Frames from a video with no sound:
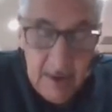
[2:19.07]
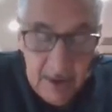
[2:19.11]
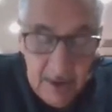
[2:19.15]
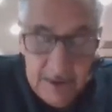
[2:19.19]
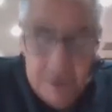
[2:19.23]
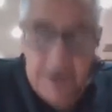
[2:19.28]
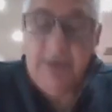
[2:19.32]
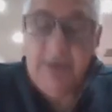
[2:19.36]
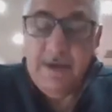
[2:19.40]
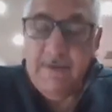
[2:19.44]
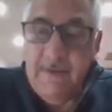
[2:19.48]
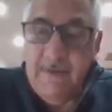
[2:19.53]

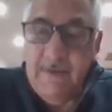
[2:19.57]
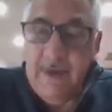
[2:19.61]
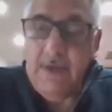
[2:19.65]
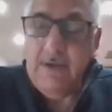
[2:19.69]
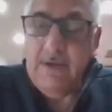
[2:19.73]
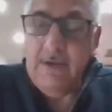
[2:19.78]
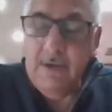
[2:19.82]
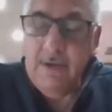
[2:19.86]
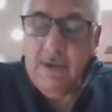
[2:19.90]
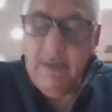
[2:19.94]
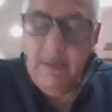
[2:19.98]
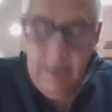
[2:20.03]
also a
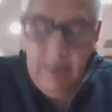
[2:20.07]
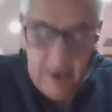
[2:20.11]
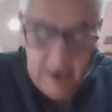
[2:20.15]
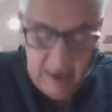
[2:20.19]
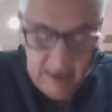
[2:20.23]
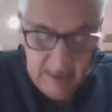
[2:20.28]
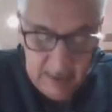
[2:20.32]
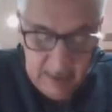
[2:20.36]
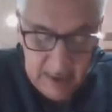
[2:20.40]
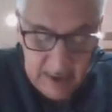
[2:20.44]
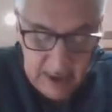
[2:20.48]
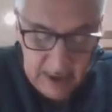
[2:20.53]
very good
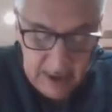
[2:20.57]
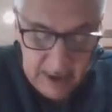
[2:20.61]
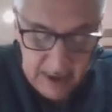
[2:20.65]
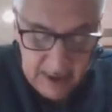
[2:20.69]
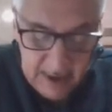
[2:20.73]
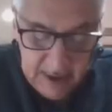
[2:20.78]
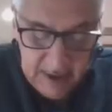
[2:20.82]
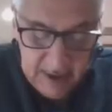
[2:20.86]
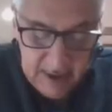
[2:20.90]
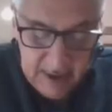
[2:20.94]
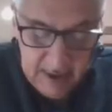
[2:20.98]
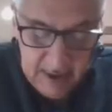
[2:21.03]
appointment, I
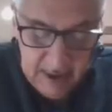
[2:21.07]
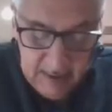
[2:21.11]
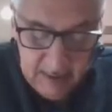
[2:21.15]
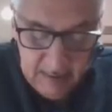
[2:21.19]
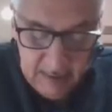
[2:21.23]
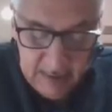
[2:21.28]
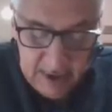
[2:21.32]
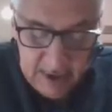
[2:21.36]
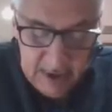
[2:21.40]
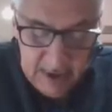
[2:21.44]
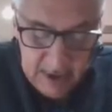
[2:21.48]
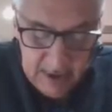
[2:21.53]
think, is
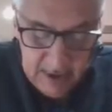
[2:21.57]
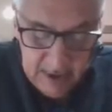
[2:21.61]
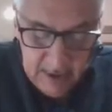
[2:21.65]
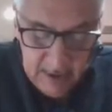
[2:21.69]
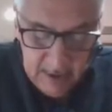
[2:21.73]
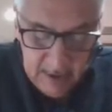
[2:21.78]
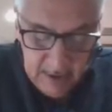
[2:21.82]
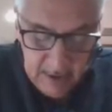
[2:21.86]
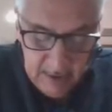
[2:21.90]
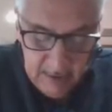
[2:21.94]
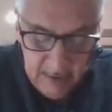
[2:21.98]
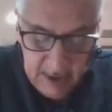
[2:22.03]
Zweli
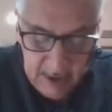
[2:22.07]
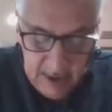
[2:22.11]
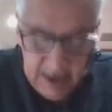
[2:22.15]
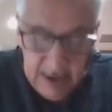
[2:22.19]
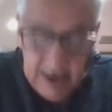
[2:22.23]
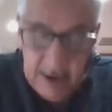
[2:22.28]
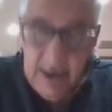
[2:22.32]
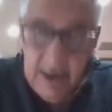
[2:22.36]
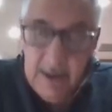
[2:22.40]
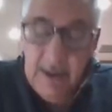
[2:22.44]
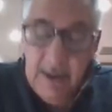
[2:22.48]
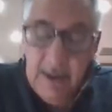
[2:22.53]

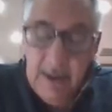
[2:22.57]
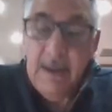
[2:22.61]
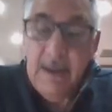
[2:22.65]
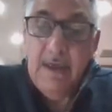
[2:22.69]
Mkhize